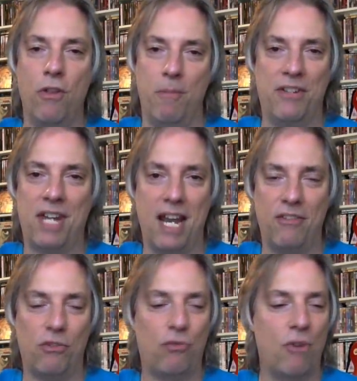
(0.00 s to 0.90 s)
the best
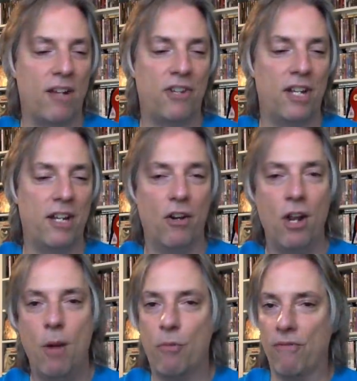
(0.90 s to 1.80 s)
Kansas tracks on here.
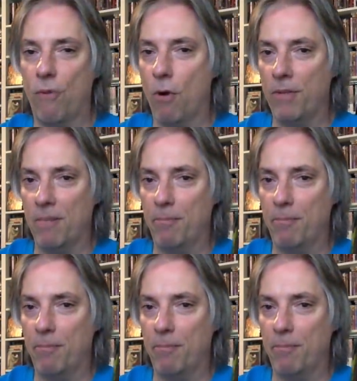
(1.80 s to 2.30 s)
Performed